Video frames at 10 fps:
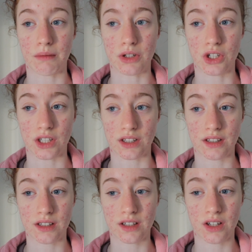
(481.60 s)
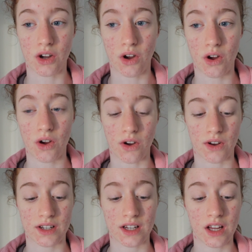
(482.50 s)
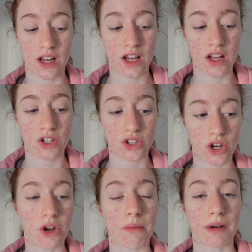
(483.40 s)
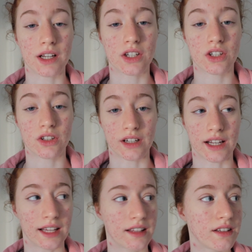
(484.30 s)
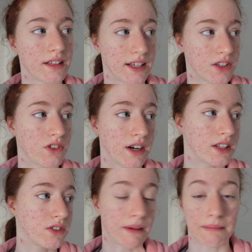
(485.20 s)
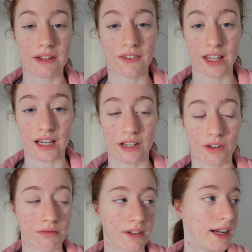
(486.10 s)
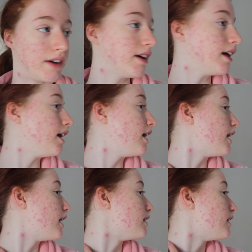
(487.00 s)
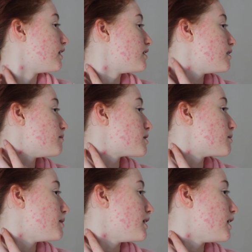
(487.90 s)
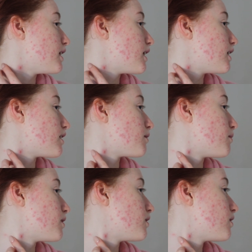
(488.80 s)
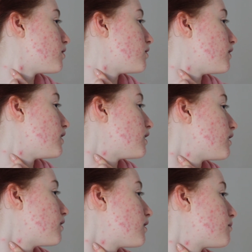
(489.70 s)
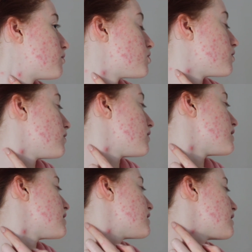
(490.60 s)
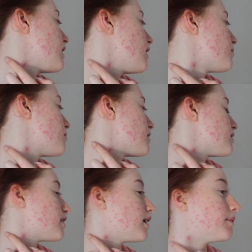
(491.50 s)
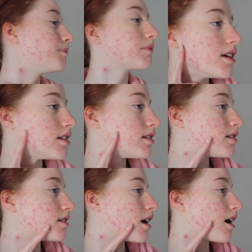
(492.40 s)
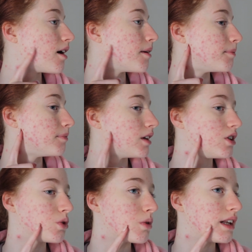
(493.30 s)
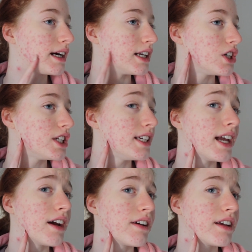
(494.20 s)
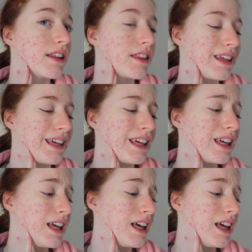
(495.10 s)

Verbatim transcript: it would just hurt too much to like extract so I'm leaving it alone for now and then there seems to be another one over here. I'm not sure if you can see, but it's there. This um, jawline cheek area thingy